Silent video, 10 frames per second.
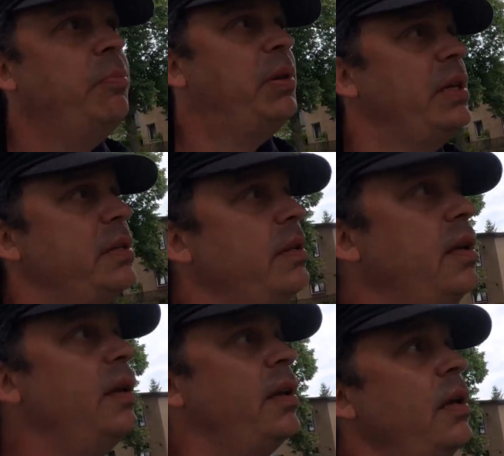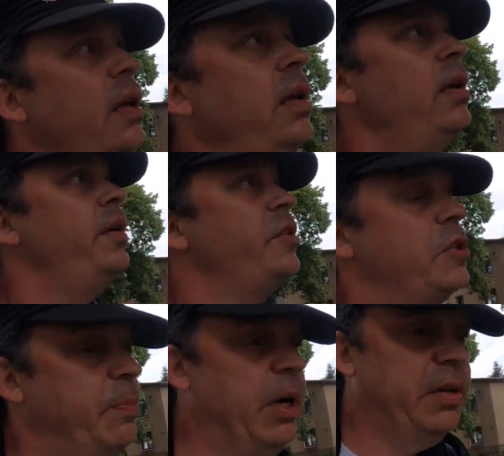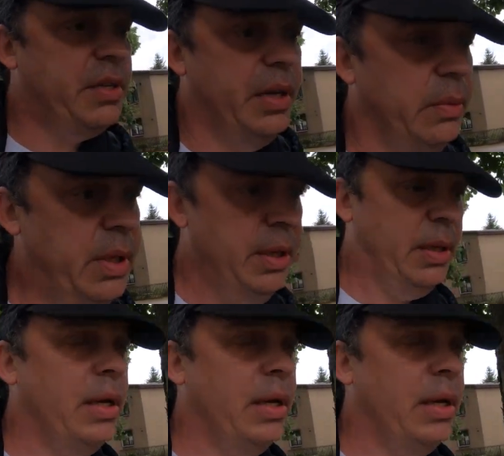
but pleasant spa town?